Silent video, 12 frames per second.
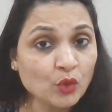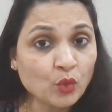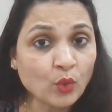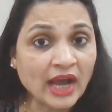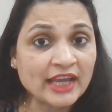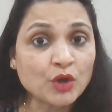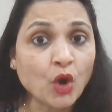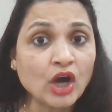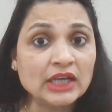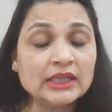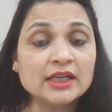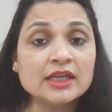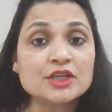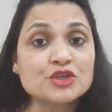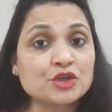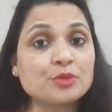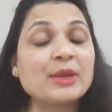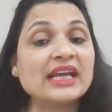who I call
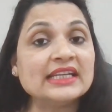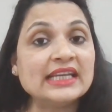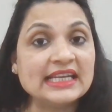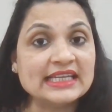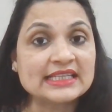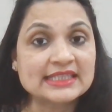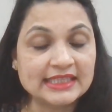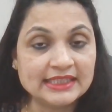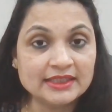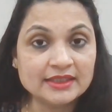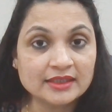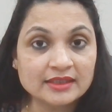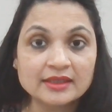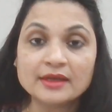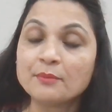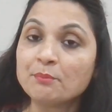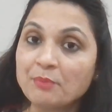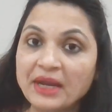should be an innocent,
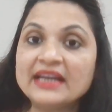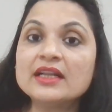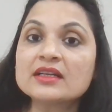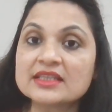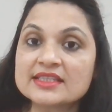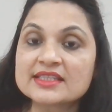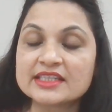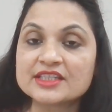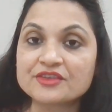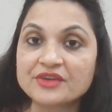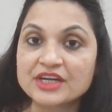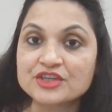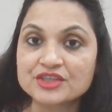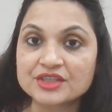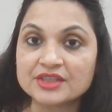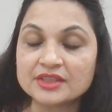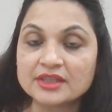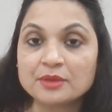paid a
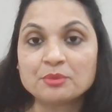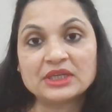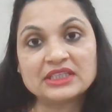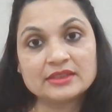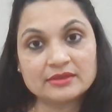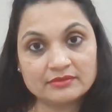consideration but